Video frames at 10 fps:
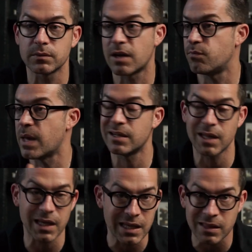I've been
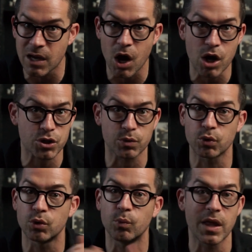in the auction
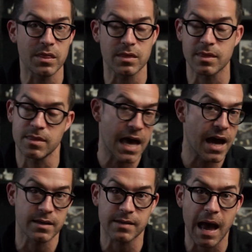room when
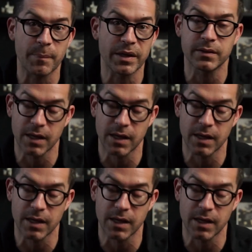that has happened,